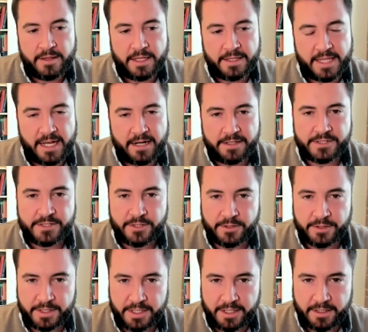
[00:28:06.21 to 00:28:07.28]
that that
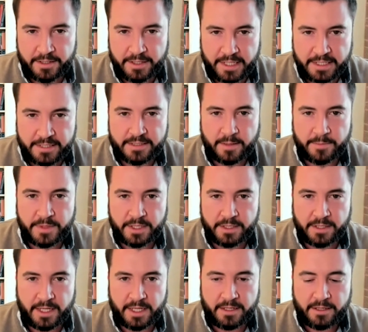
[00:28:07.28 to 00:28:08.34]
uncertainty is
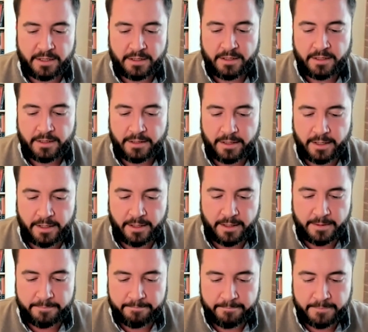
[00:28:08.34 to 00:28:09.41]
something like,
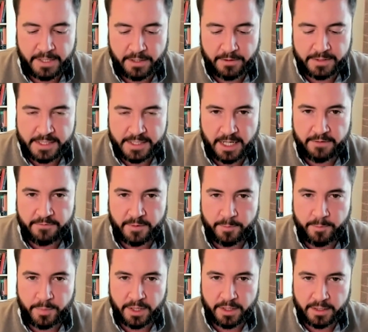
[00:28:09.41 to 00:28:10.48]
um, you know, instead of a
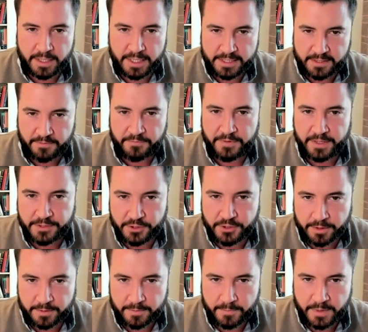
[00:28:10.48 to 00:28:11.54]
bug, it's a
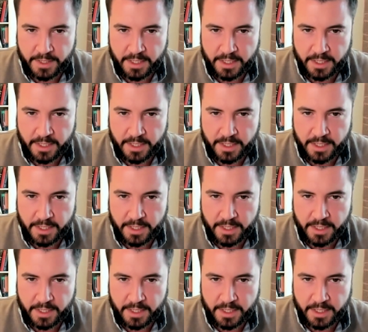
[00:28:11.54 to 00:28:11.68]
feature.